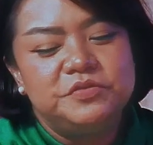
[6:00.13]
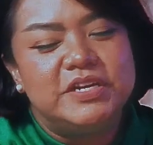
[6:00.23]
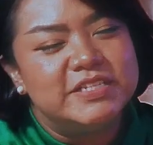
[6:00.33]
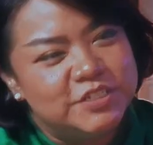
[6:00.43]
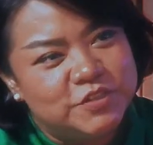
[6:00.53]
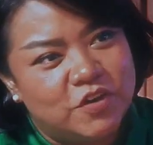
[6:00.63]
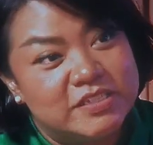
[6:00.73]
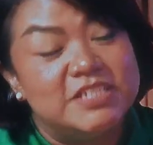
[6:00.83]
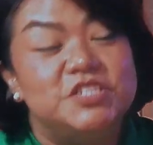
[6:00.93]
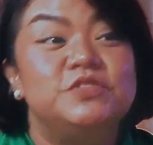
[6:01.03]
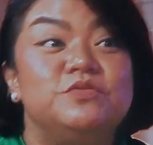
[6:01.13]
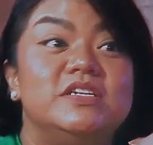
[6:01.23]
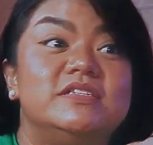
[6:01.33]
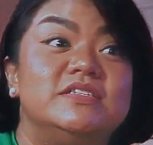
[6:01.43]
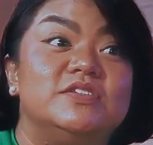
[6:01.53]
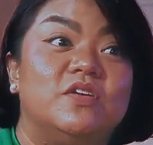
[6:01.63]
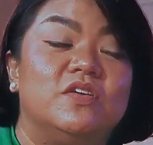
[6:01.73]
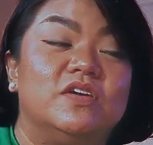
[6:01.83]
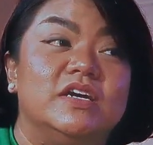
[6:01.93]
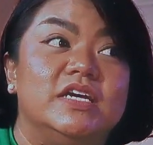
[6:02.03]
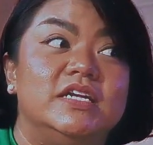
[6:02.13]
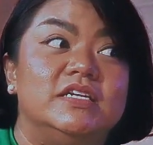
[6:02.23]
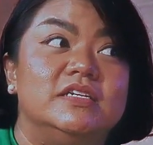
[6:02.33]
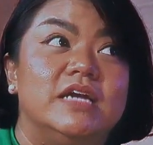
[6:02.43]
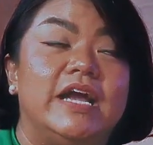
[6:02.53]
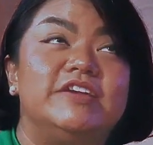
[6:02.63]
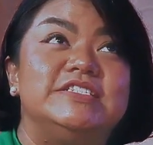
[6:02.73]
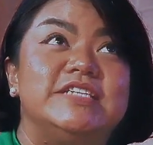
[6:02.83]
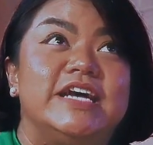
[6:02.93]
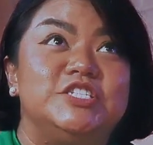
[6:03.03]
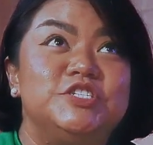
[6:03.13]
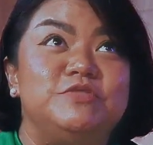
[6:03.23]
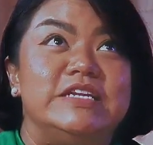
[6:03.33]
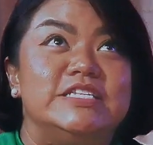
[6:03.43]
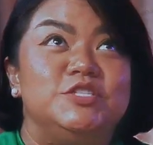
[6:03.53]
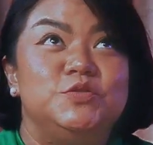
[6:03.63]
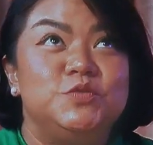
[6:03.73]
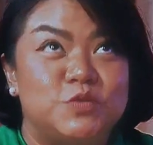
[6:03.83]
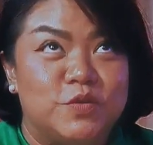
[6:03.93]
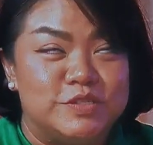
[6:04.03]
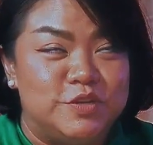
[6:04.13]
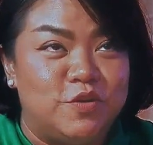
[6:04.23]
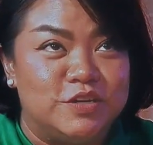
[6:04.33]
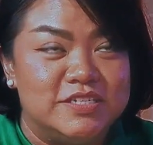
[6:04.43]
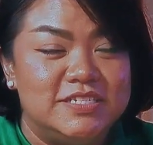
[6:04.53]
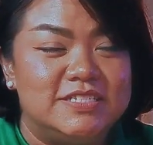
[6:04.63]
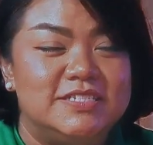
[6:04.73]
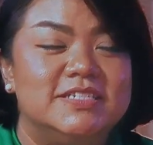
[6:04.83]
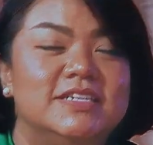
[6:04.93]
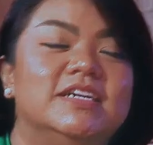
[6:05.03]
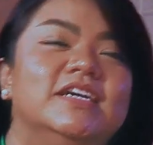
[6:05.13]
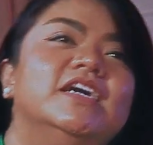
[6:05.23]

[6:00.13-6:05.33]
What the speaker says: I'm still releasing songs. I just released a song I just released 2 songs in August.